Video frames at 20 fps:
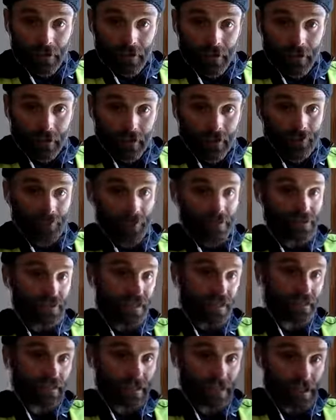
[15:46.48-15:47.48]
And they've got
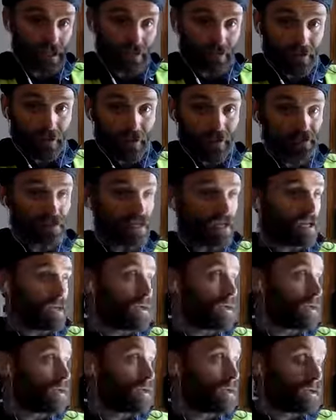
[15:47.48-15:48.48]
dangly earrings
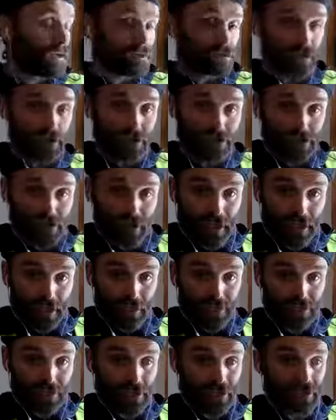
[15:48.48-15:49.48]
in and tight
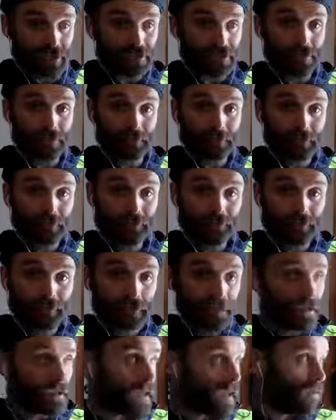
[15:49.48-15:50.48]
trousers
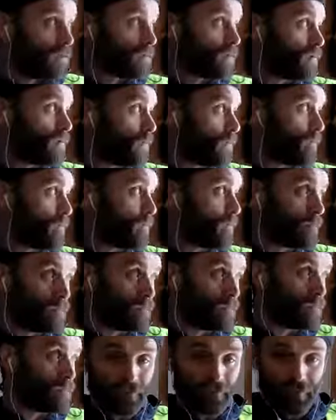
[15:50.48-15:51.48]
and their
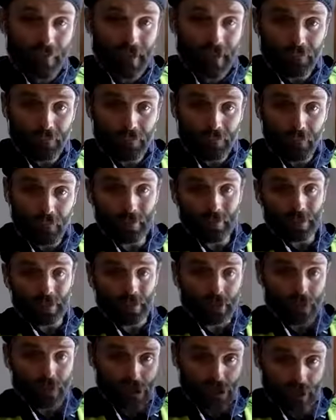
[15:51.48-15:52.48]
female form is
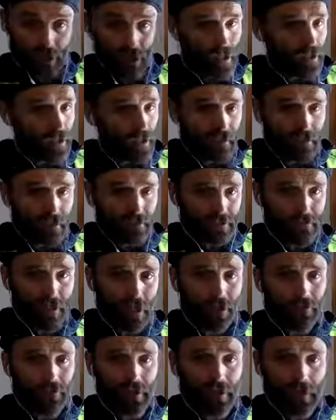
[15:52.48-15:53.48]
on show. That's a
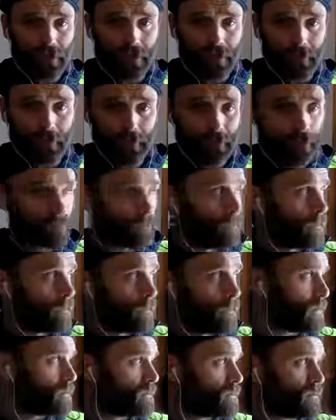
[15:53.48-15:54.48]
mockery.
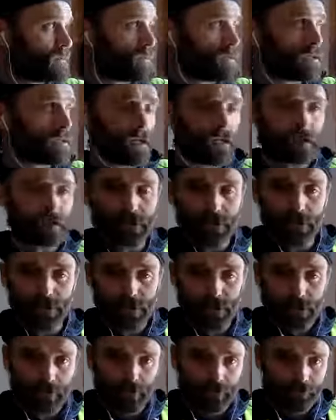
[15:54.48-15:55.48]
That's the satanic church.